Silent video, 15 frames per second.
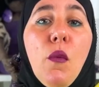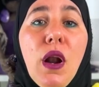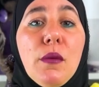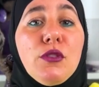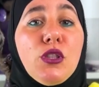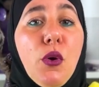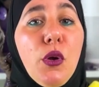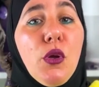when I'm
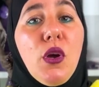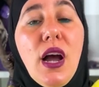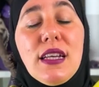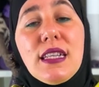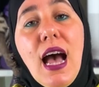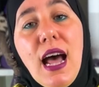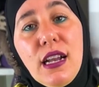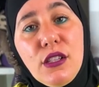showing you
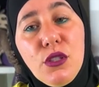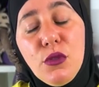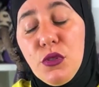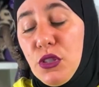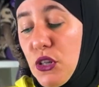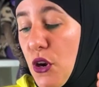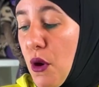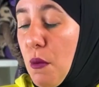guys how to do
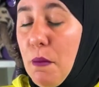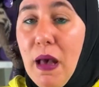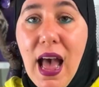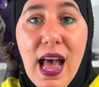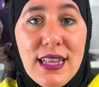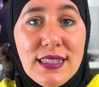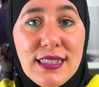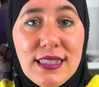certain
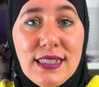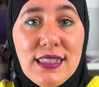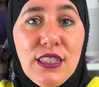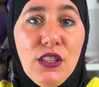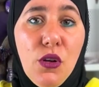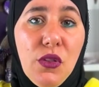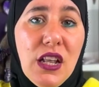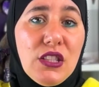masks.
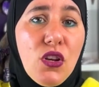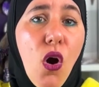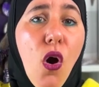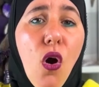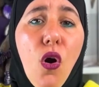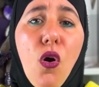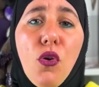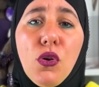You know, that's
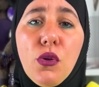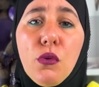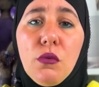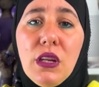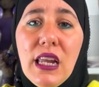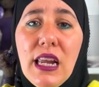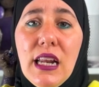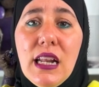all you
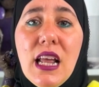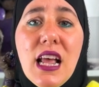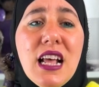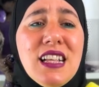need.